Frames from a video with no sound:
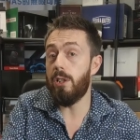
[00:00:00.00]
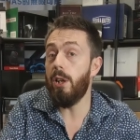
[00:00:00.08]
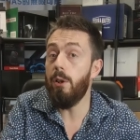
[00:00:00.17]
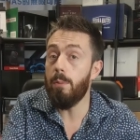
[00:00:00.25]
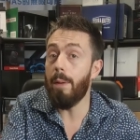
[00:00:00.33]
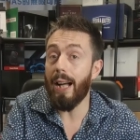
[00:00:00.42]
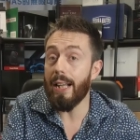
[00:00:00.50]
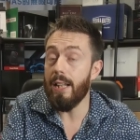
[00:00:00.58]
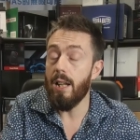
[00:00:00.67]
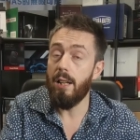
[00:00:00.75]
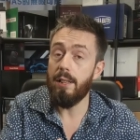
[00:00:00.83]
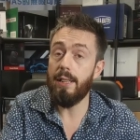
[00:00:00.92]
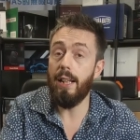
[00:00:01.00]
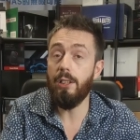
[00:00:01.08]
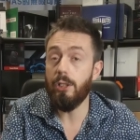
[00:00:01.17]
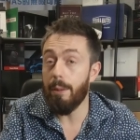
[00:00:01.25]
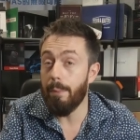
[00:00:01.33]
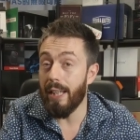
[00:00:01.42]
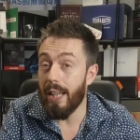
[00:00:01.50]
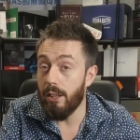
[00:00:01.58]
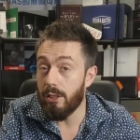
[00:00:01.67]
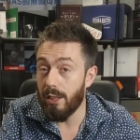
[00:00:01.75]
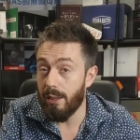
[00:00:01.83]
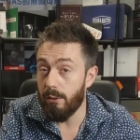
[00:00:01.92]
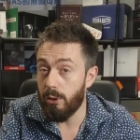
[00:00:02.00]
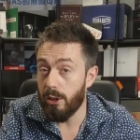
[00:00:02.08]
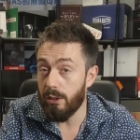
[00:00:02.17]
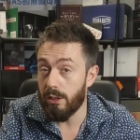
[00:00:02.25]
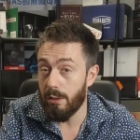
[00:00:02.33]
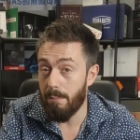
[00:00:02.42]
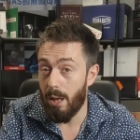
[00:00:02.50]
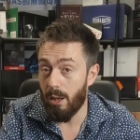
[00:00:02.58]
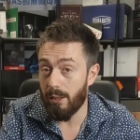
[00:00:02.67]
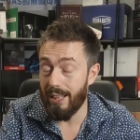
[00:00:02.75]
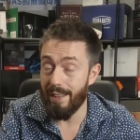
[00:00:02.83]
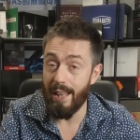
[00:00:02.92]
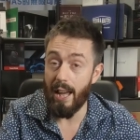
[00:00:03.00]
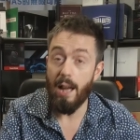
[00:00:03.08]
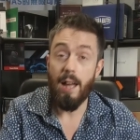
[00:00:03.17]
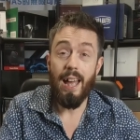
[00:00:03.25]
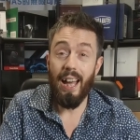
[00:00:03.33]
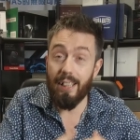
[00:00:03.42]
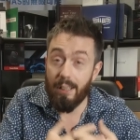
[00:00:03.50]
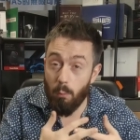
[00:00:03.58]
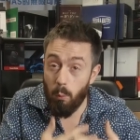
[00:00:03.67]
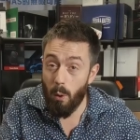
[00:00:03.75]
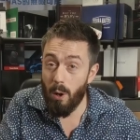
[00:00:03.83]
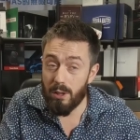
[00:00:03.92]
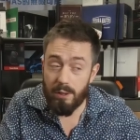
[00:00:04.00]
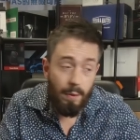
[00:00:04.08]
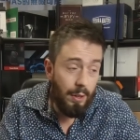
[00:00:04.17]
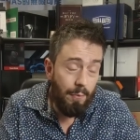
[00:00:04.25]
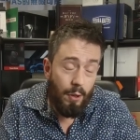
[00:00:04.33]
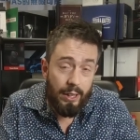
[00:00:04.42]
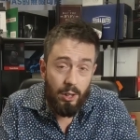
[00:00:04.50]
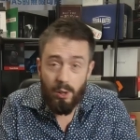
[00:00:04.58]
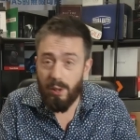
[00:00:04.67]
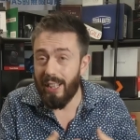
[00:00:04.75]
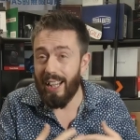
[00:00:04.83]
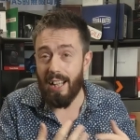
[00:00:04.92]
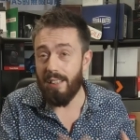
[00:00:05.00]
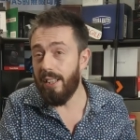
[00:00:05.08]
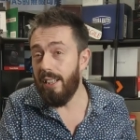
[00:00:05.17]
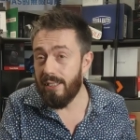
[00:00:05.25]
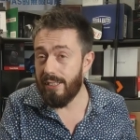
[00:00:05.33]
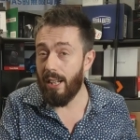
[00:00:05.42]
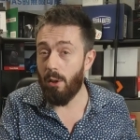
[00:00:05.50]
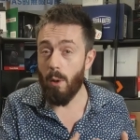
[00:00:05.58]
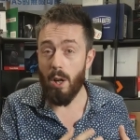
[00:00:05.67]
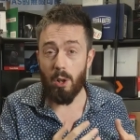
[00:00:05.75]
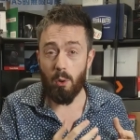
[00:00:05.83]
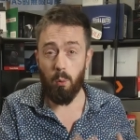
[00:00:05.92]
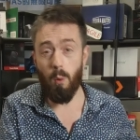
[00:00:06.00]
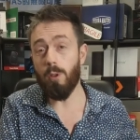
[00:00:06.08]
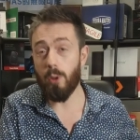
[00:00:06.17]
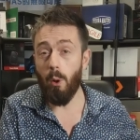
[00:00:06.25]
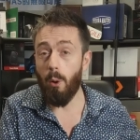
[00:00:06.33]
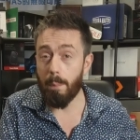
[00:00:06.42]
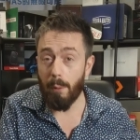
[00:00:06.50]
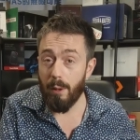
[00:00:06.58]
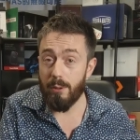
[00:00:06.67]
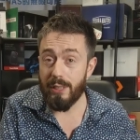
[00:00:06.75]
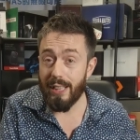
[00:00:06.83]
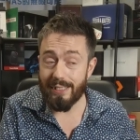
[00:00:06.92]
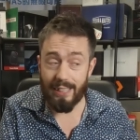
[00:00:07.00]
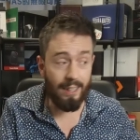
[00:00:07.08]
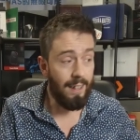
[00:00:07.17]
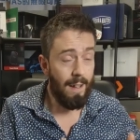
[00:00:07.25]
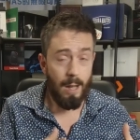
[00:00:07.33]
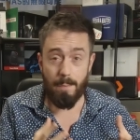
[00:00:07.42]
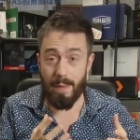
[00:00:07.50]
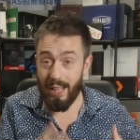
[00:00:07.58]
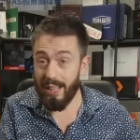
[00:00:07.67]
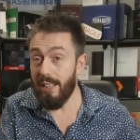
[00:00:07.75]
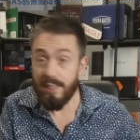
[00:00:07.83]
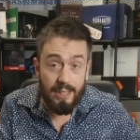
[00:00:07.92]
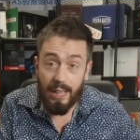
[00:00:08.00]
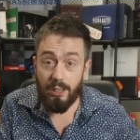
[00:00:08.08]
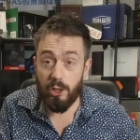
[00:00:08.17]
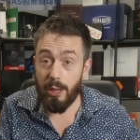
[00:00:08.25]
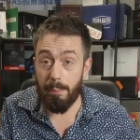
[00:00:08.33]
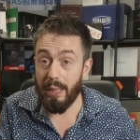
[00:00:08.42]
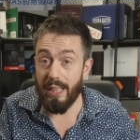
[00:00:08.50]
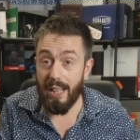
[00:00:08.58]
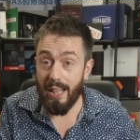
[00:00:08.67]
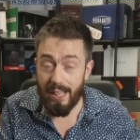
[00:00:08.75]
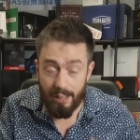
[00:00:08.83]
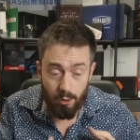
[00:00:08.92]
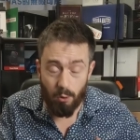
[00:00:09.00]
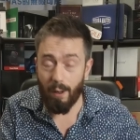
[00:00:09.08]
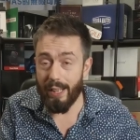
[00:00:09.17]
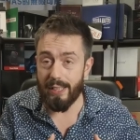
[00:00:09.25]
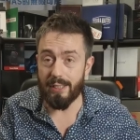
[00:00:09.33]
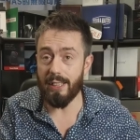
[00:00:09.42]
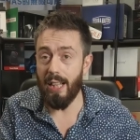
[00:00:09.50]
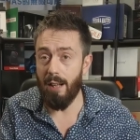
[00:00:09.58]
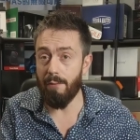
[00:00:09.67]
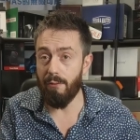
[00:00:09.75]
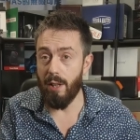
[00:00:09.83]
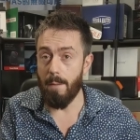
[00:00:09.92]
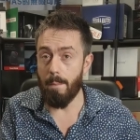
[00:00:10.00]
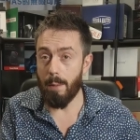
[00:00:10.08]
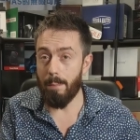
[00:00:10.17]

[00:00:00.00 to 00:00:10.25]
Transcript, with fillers: two B E ten G b E solution to market there. And it was very, very good. It had an Intel quad-core processor. It is ten G b E, great stuff.